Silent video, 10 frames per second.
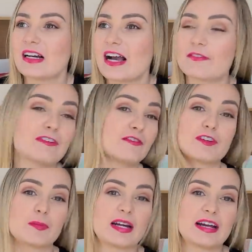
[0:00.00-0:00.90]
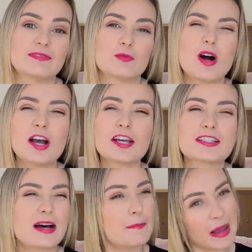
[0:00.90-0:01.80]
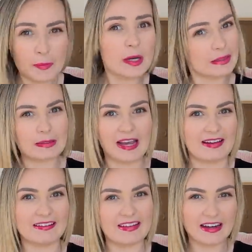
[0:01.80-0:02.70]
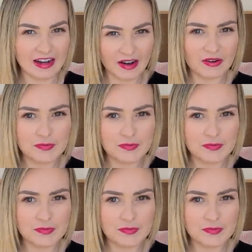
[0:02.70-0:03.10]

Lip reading: I had fun filming it. Walking down memory lane, you know?